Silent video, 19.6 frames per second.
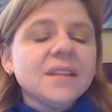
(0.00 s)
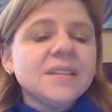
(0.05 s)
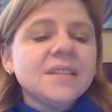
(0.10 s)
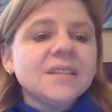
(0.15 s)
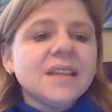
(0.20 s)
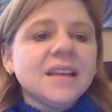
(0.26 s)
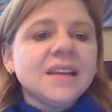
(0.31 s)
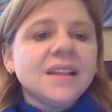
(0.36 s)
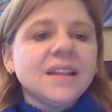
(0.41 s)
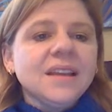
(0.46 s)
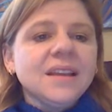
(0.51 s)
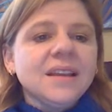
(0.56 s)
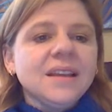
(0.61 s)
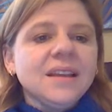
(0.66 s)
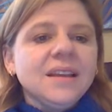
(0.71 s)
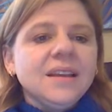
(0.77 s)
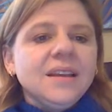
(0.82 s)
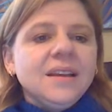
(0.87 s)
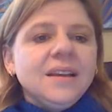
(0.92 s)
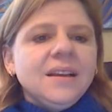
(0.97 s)
Suddenly,
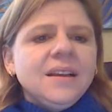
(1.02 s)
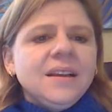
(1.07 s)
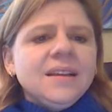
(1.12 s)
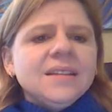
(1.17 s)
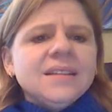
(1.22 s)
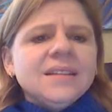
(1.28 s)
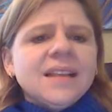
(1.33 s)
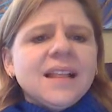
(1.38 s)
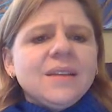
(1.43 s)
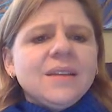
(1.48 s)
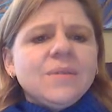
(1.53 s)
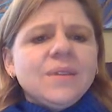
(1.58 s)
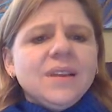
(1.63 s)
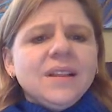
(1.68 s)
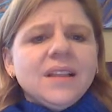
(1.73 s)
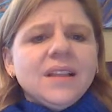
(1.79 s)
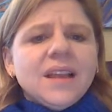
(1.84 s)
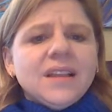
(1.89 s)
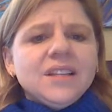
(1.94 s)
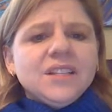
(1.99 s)
Sally
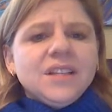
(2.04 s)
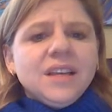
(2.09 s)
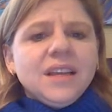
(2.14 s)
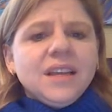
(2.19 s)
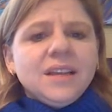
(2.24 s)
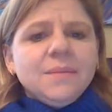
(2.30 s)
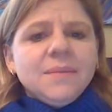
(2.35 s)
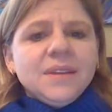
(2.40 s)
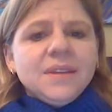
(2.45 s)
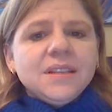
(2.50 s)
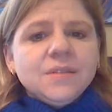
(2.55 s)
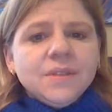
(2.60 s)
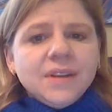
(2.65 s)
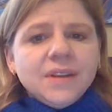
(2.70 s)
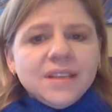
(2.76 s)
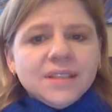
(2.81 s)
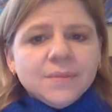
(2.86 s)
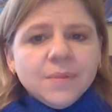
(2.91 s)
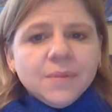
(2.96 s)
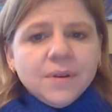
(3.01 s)
realized she had missed
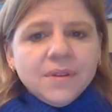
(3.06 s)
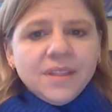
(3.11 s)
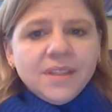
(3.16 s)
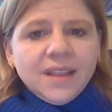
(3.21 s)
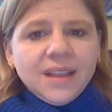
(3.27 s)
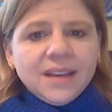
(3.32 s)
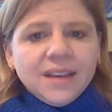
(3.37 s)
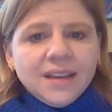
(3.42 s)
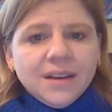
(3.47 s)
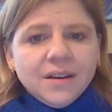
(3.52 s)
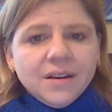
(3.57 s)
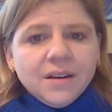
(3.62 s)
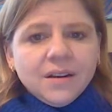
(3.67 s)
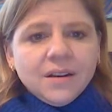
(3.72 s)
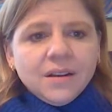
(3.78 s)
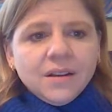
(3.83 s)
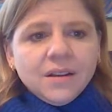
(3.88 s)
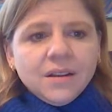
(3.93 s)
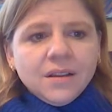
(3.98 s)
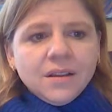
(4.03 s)
Rennie's birthday dinner.